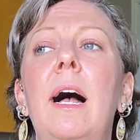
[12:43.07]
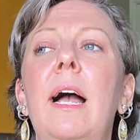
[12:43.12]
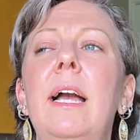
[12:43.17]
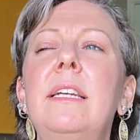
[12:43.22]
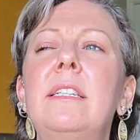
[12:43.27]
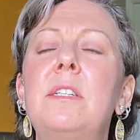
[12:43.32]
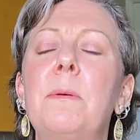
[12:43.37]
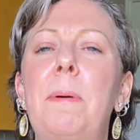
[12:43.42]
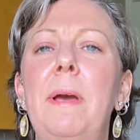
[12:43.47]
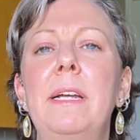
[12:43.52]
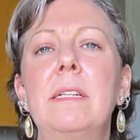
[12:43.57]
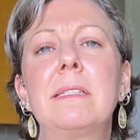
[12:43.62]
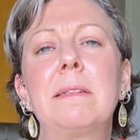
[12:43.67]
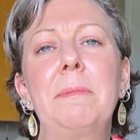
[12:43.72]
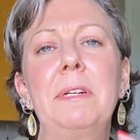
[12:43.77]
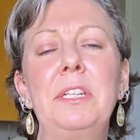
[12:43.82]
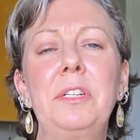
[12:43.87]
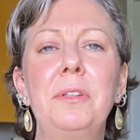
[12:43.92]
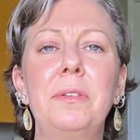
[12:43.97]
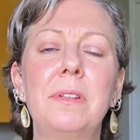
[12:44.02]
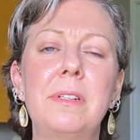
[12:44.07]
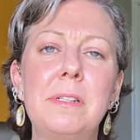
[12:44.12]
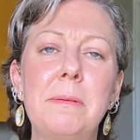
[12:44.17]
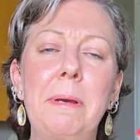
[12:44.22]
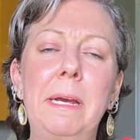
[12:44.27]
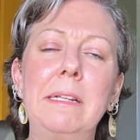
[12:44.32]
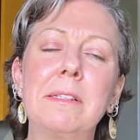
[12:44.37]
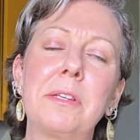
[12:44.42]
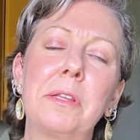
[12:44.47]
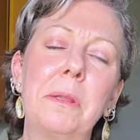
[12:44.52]
It depends. I mean, it
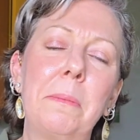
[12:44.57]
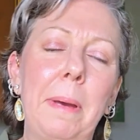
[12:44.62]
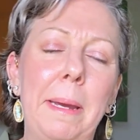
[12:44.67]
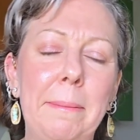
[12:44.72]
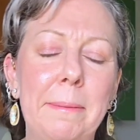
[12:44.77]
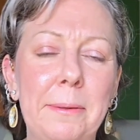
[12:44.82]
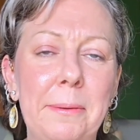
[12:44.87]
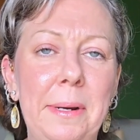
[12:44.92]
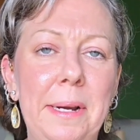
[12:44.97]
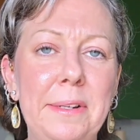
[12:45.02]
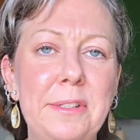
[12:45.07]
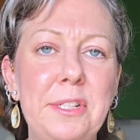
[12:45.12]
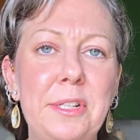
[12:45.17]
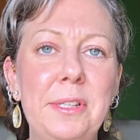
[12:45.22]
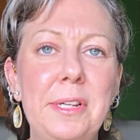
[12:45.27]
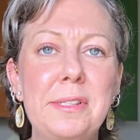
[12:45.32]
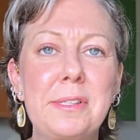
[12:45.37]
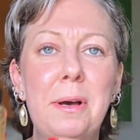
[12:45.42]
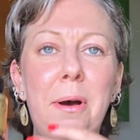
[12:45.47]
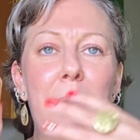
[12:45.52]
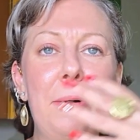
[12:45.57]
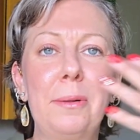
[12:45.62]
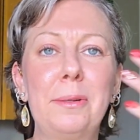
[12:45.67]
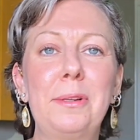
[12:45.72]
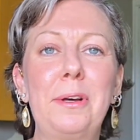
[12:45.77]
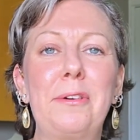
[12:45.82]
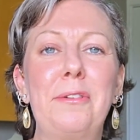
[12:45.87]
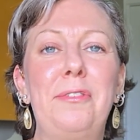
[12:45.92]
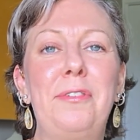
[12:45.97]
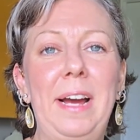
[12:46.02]
depends on the people around you. There's a whole
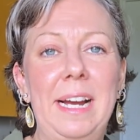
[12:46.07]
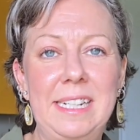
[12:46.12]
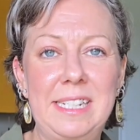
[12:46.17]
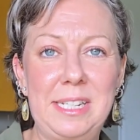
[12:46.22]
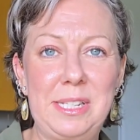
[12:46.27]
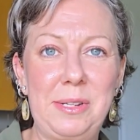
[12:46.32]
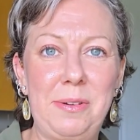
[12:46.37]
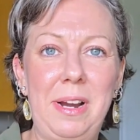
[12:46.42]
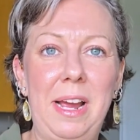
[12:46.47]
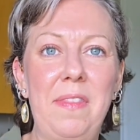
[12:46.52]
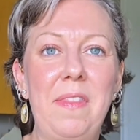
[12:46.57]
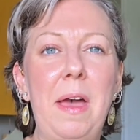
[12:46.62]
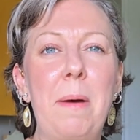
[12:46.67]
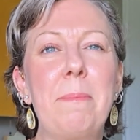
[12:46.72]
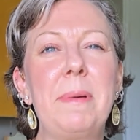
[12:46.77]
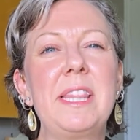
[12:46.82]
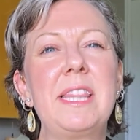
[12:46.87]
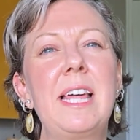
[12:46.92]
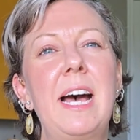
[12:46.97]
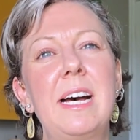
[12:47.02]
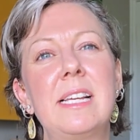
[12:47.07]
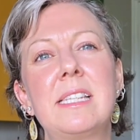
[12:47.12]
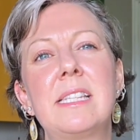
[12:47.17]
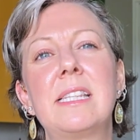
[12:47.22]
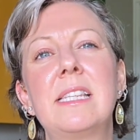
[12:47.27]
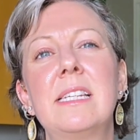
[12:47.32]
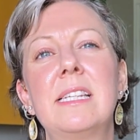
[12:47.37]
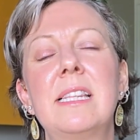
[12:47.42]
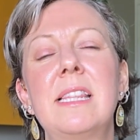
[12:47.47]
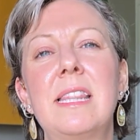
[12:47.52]
lot of factors around that, but
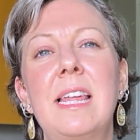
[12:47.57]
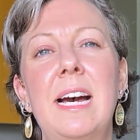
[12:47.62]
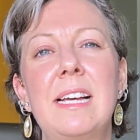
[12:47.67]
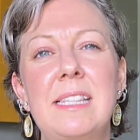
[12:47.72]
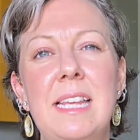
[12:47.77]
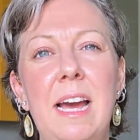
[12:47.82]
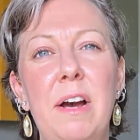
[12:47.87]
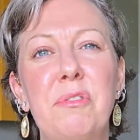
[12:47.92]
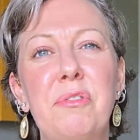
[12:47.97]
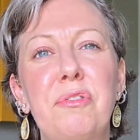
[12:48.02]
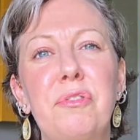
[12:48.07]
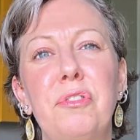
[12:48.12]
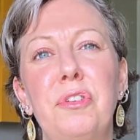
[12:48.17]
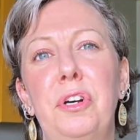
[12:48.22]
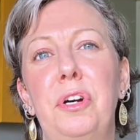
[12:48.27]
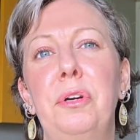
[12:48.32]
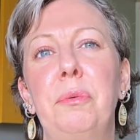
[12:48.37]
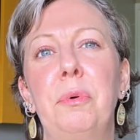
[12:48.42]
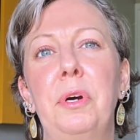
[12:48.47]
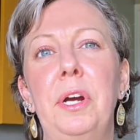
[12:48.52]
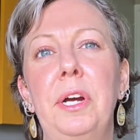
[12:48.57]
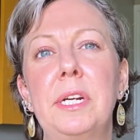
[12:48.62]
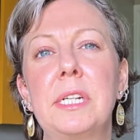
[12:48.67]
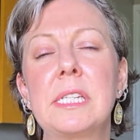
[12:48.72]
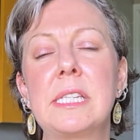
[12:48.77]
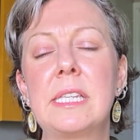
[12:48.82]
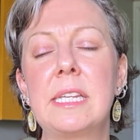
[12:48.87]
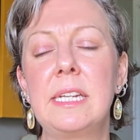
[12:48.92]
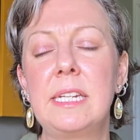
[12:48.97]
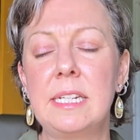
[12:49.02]
that's how flow
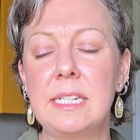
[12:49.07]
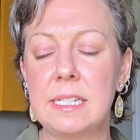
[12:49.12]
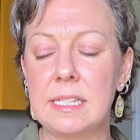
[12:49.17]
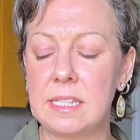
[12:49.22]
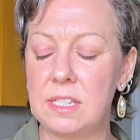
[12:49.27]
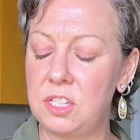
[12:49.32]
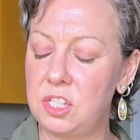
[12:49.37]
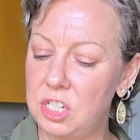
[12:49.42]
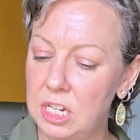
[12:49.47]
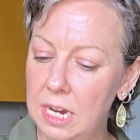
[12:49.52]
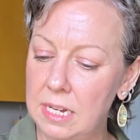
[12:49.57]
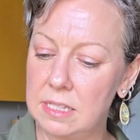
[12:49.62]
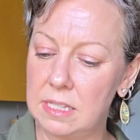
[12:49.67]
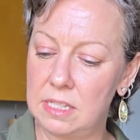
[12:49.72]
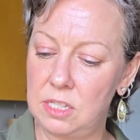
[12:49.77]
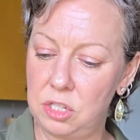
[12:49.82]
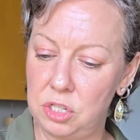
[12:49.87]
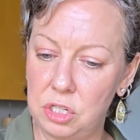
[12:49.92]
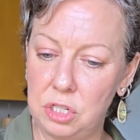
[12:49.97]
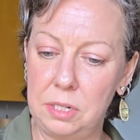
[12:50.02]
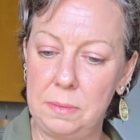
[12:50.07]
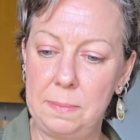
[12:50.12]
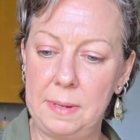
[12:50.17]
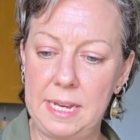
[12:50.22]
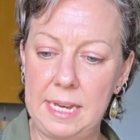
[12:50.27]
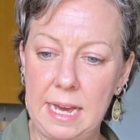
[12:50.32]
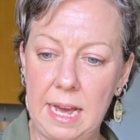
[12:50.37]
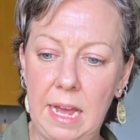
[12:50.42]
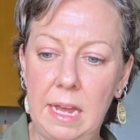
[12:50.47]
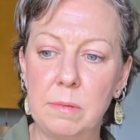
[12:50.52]
works, is just to
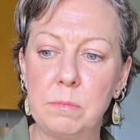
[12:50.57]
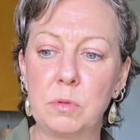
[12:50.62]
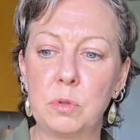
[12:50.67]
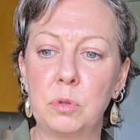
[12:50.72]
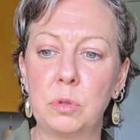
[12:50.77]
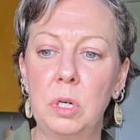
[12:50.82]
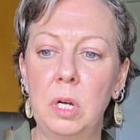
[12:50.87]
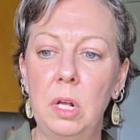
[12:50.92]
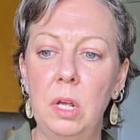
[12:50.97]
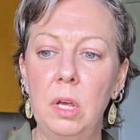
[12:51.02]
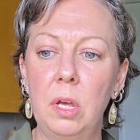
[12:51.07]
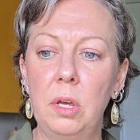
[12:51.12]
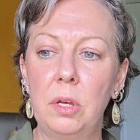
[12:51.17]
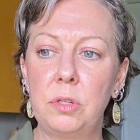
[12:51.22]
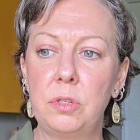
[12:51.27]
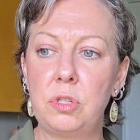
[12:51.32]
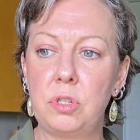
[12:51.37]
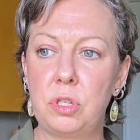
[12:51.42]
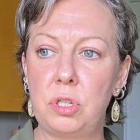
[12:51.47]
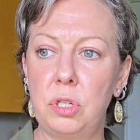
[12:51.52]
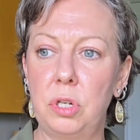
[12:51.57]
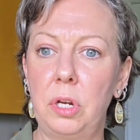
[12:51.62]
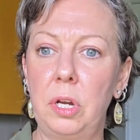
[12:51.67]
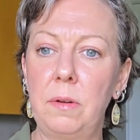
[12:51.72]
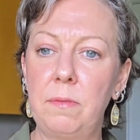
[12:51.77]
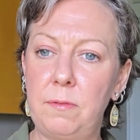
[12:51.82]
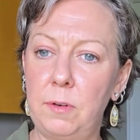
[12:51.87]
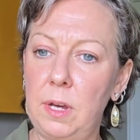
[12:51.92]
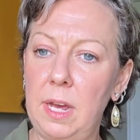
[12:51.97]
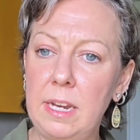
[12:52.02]
be able
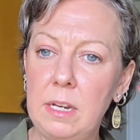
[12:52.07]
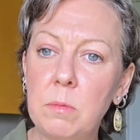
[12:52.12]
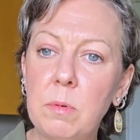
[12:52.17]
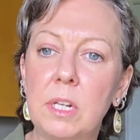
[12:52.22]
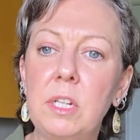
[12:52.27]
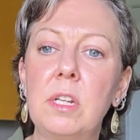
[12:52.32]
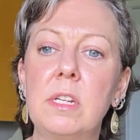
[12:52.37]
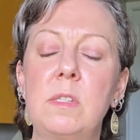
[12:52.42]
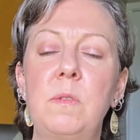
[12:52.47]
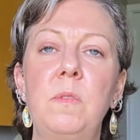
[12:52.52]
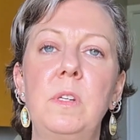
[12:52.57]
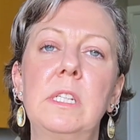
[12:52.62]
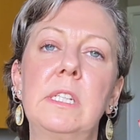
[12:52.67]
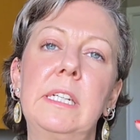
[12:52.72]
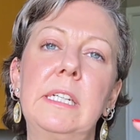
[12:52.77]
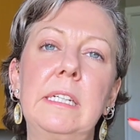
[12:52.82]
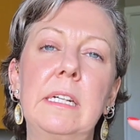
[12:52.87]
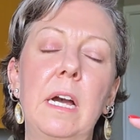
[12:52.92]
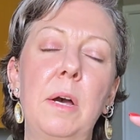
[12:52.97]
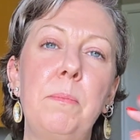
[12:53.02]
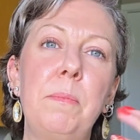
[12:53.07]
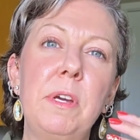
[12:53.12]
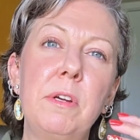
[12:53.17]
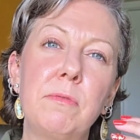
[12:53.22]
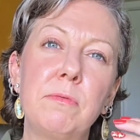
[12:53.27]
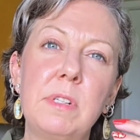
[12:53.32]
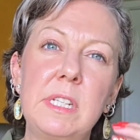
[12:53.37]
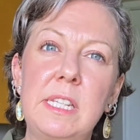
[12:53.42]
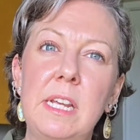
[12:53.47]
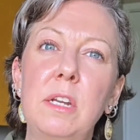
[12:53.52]
to, for anyone that's feeling a
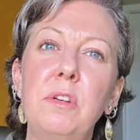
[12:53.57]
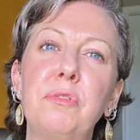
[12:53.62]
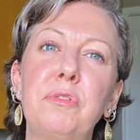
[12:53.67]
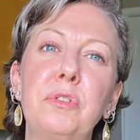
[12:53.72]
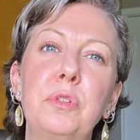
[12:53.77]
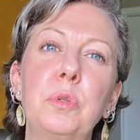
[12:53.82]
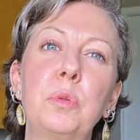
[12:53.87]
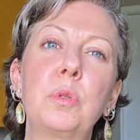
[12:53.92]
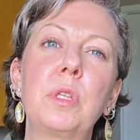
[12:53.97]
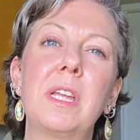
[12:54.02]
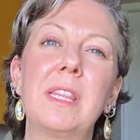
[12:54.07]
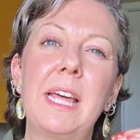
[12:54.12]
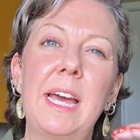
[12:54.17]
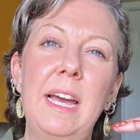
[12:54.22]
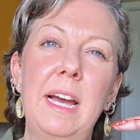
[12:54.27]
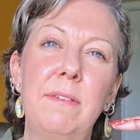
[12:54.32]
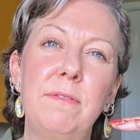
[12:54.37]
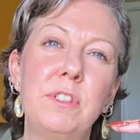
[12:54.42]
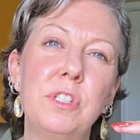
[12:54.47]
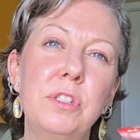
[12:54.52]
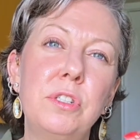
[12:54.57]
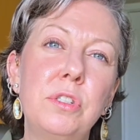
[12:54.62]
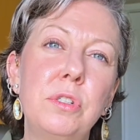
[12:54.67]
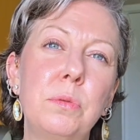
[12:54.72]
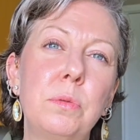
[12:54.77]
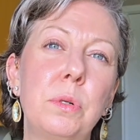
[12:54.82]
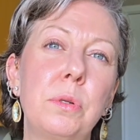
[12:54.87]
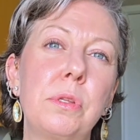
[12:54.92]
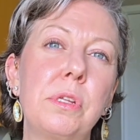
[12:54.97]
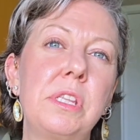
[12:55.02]
bit resentful that they have to
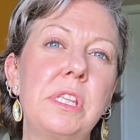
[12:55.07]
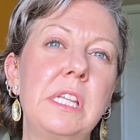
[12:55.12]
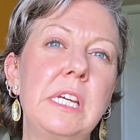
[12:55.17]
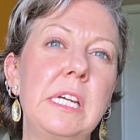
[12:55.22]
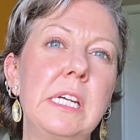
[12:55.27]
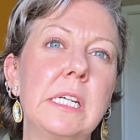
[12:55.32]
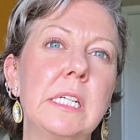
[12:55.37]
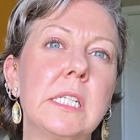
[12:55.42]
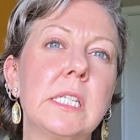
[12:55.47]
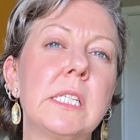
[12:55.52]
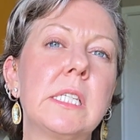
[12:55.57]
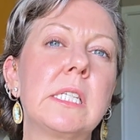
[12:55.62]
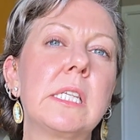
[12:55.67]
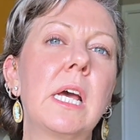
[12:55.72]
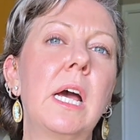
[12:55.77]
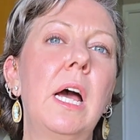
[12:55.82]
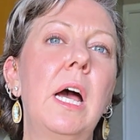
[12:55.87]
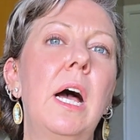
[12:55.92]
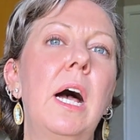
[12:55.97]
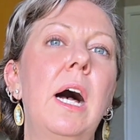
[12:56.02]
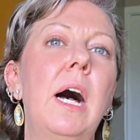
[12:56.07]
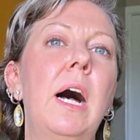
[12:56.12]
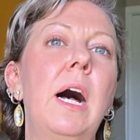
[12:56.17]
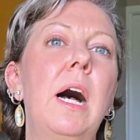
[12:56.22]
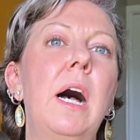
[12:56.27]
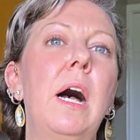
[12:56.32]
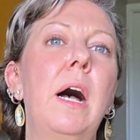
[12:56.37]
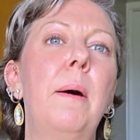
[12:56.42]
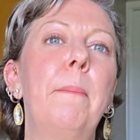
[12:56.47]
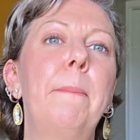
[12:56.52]
do all the things,
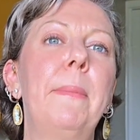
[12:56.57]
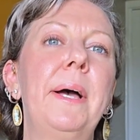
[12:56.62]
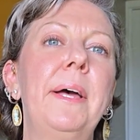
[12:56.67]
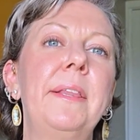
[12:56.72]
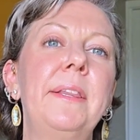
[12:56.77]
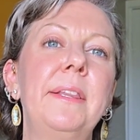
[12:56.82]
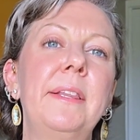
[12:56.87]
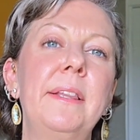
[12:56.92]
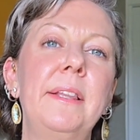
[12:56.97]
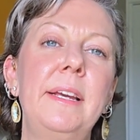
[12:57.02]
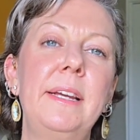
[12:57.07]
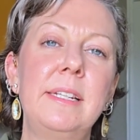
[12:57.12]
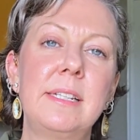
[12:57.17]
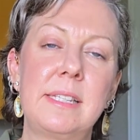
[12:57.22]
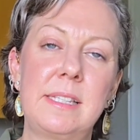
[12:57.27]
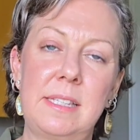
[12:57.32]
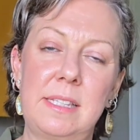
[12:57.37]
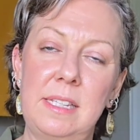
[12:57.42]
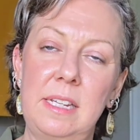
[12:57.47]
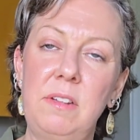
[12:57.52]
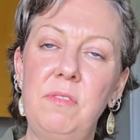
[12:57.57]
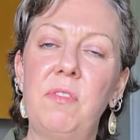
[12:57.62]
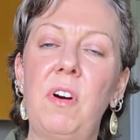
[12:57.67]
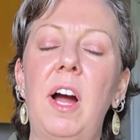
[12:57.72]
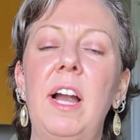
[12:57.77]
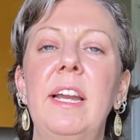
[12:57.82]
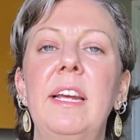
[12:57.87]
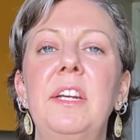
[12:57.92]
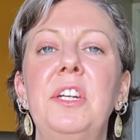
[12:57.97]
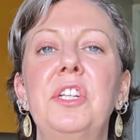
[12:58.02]
it's
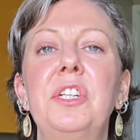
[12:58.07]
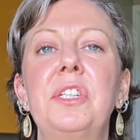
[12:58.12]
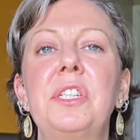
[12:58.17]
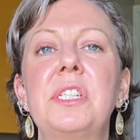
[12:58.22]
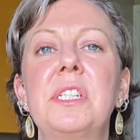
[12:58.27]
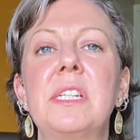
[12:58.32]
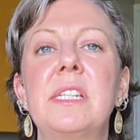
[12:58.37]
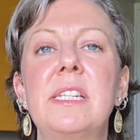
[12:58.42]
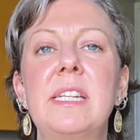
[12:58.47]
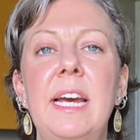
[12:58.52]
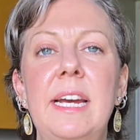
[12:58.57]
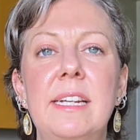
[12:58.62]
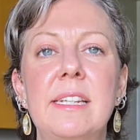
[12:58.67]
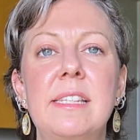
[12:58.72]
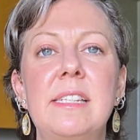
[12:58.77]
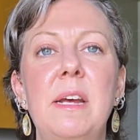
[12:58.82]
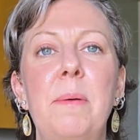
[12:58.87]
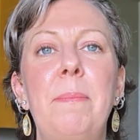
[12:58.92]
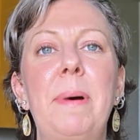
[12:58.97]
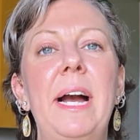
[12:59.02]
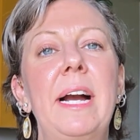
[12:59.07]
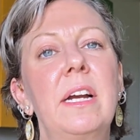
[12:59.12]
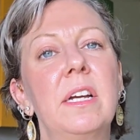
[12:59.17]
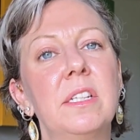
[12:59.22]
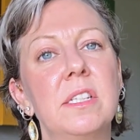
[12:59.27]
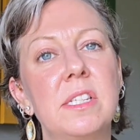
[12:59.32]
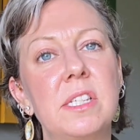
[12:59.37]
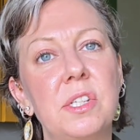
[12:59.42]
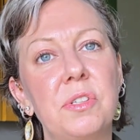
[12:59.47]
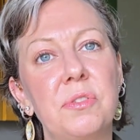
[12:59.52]
inviting you to take a step back and